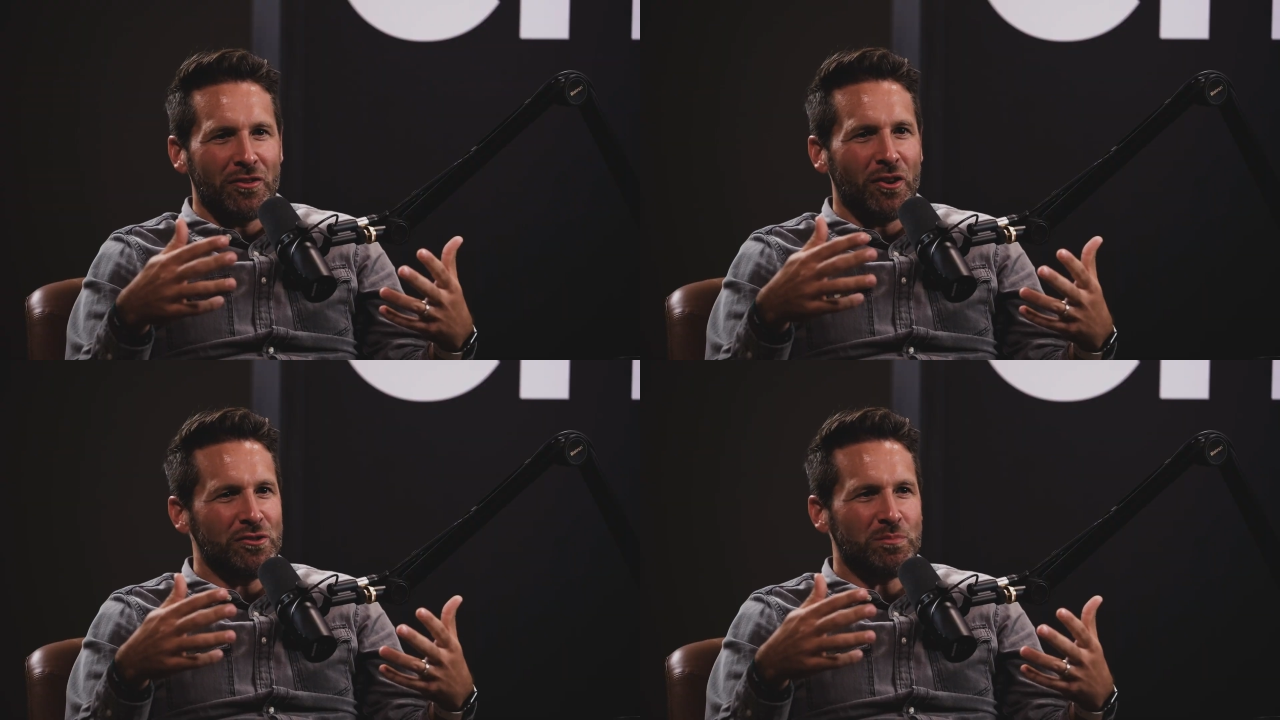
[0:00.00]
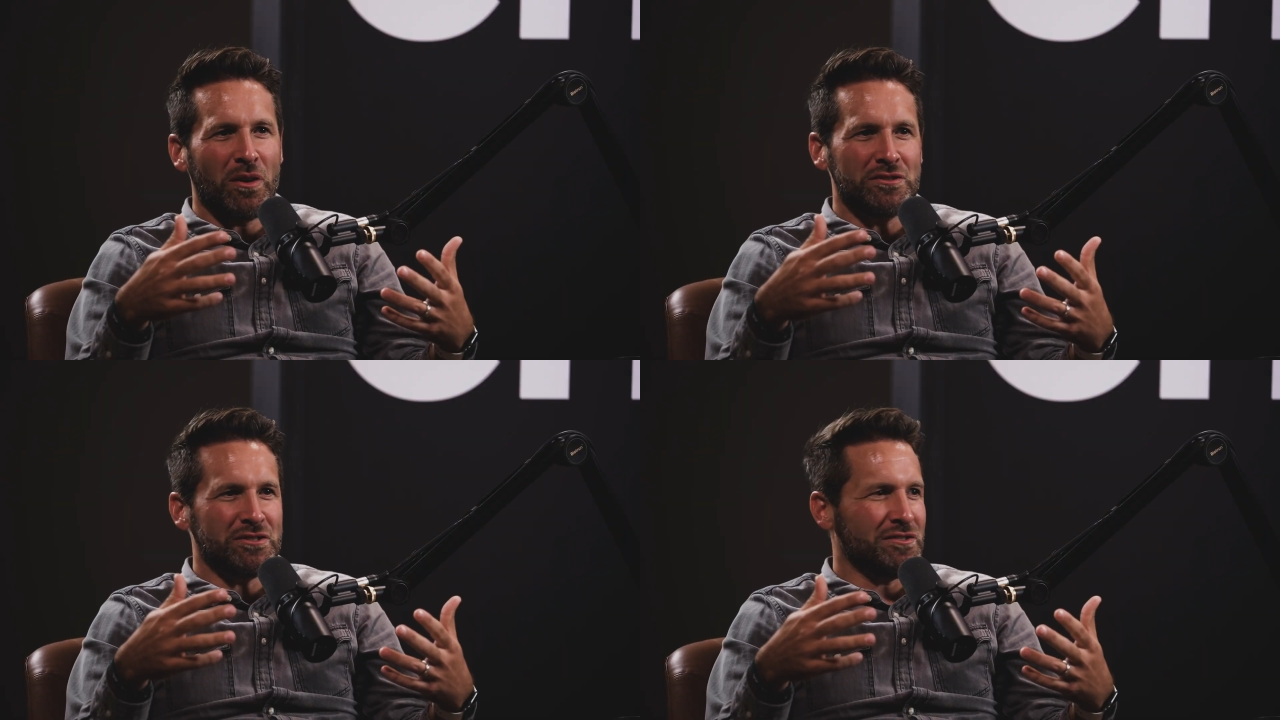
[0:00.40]
those
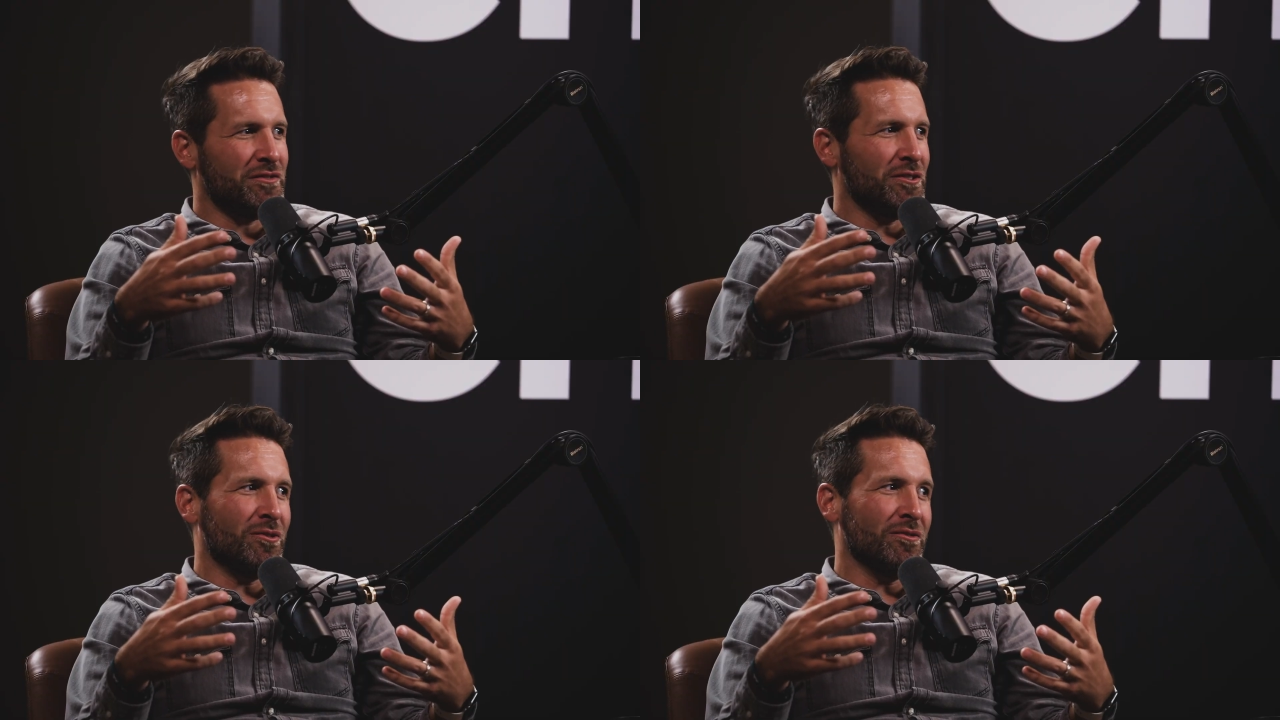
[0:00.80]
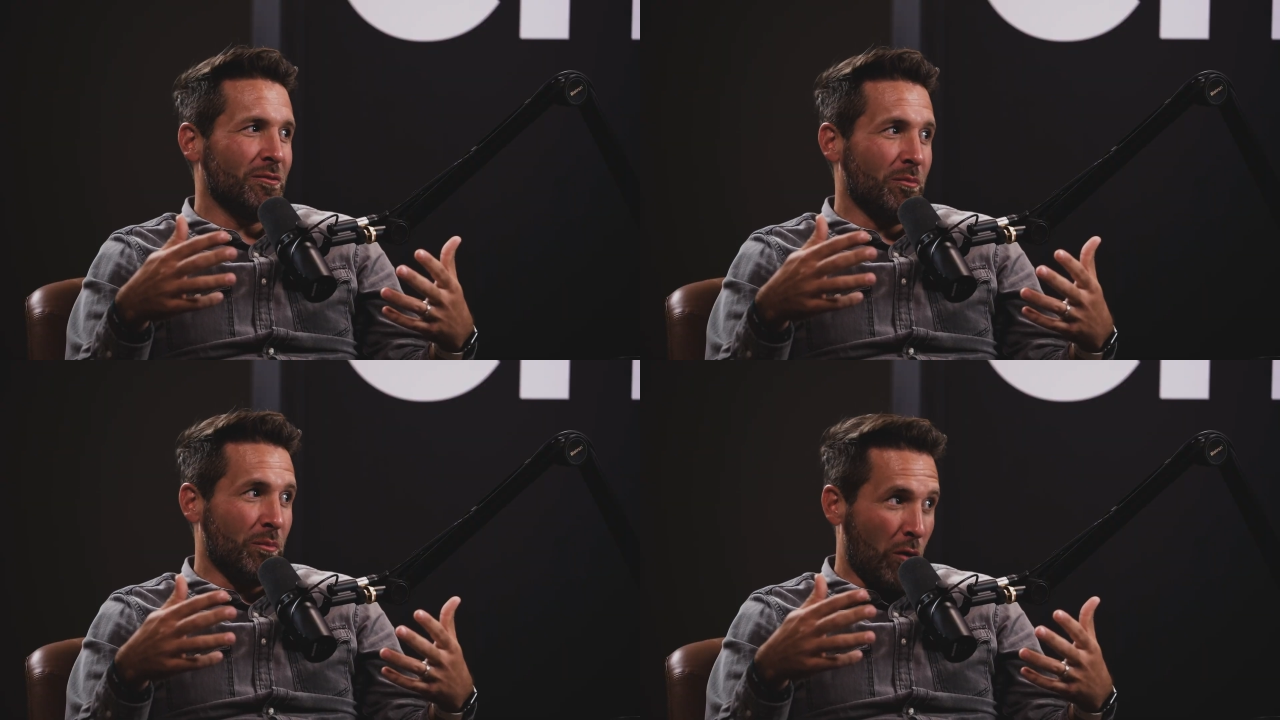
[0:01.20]
punches feel
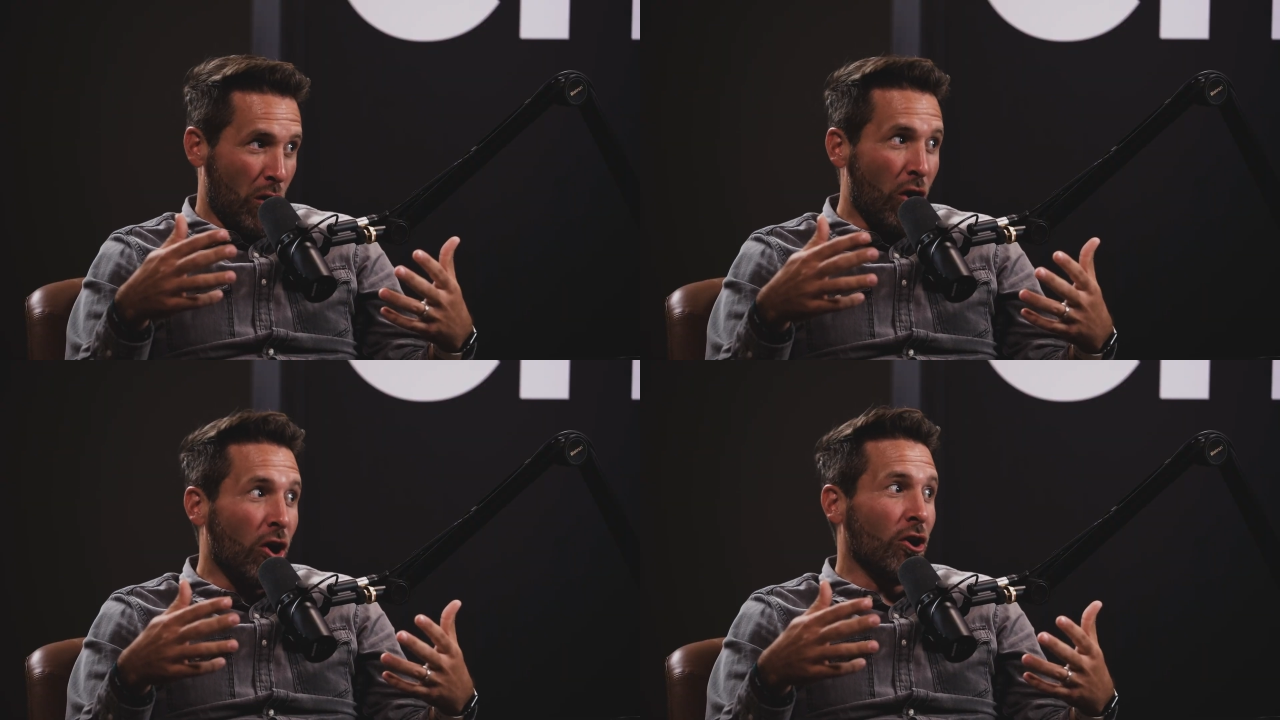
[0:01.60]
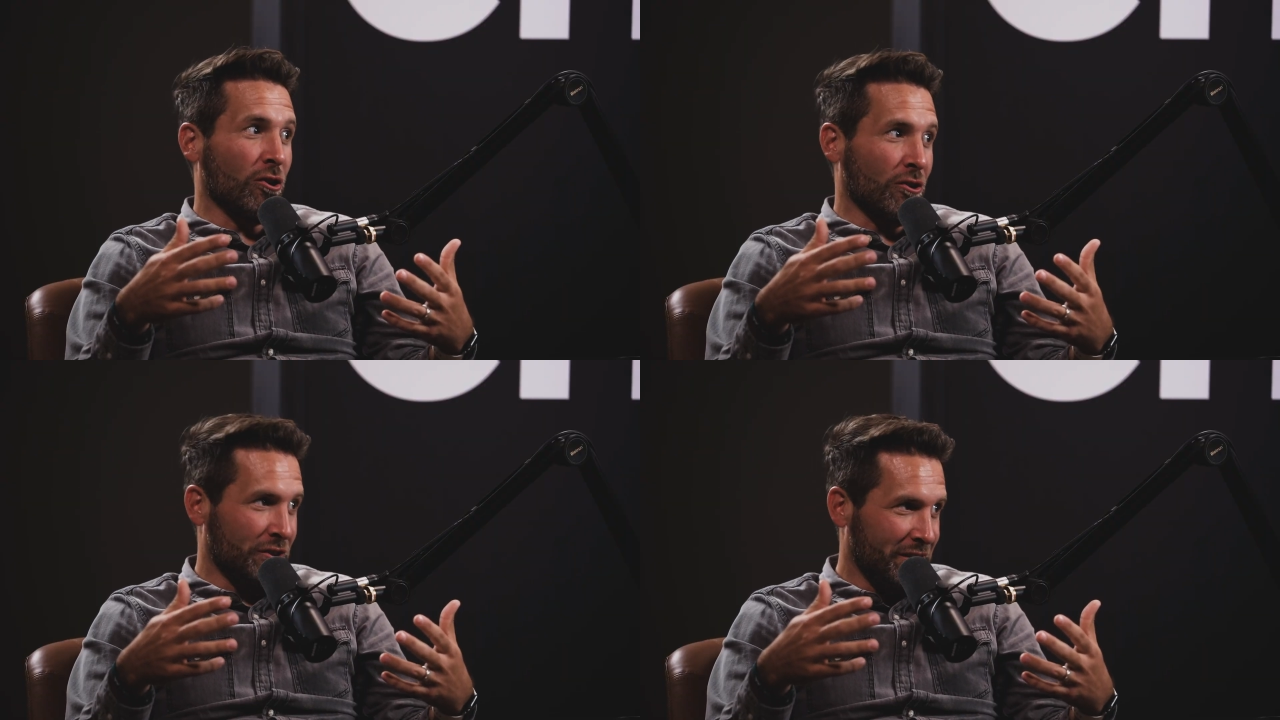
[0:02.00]

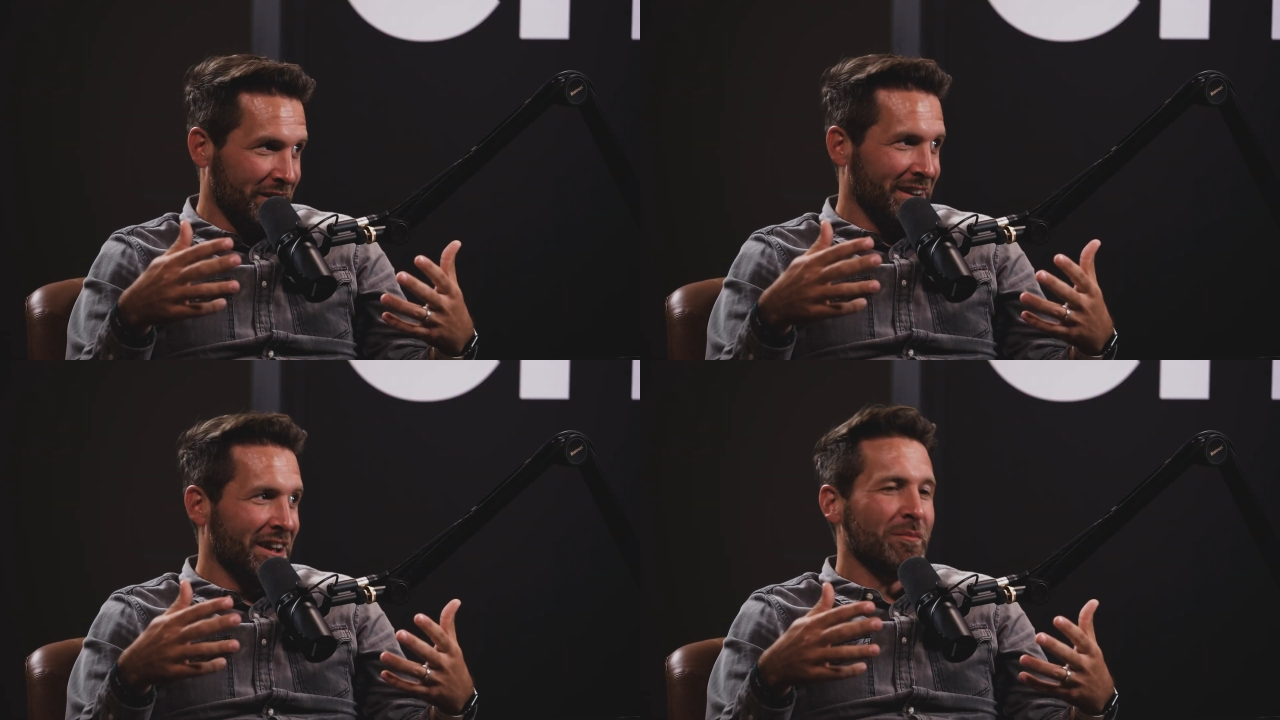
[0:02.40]
hard. Right.